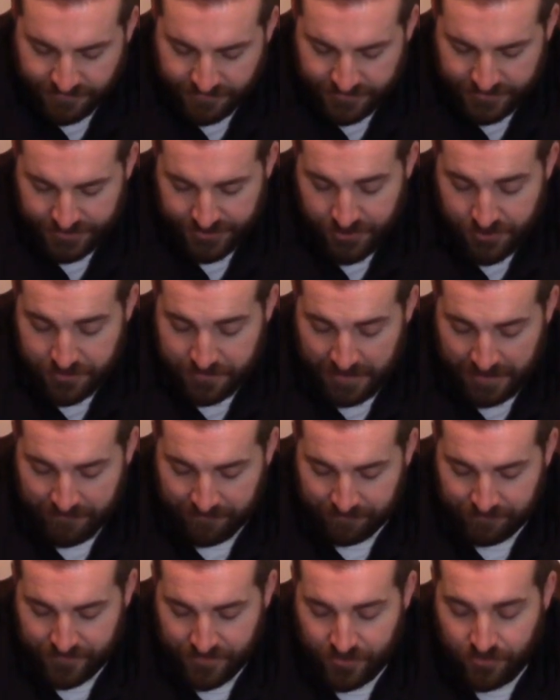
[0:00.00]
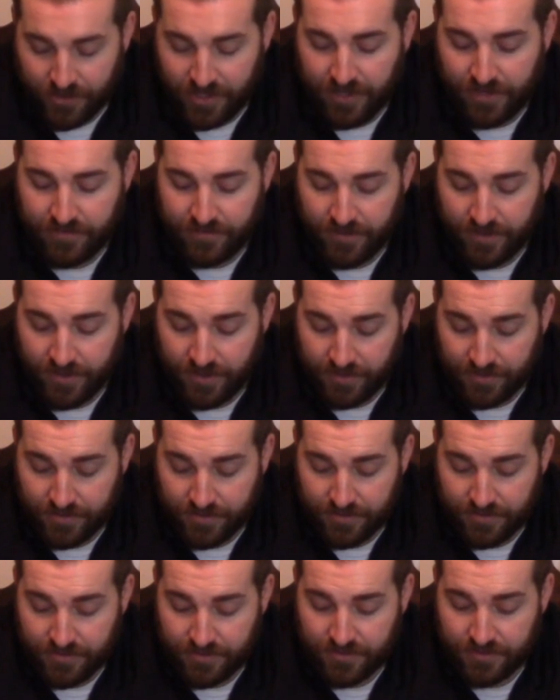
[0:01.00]
Excuse me. Looking at the
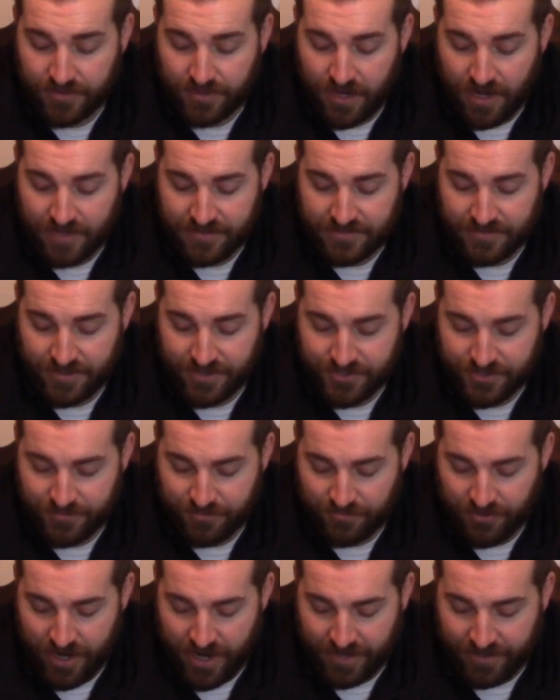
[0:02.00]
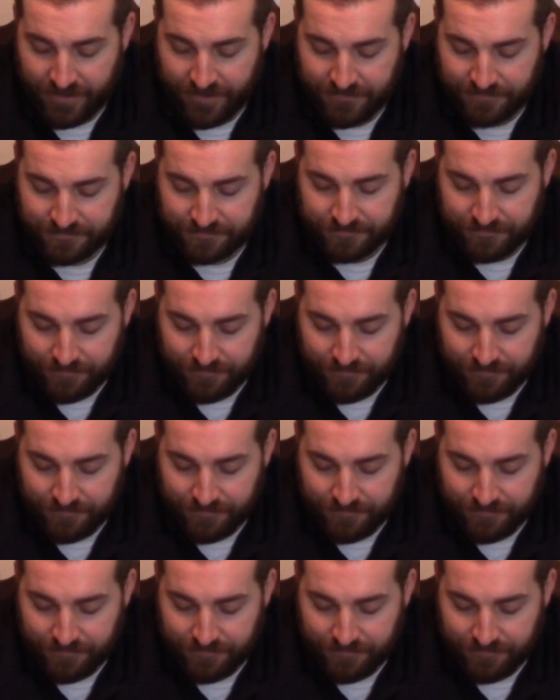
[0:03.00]
consolation bracket,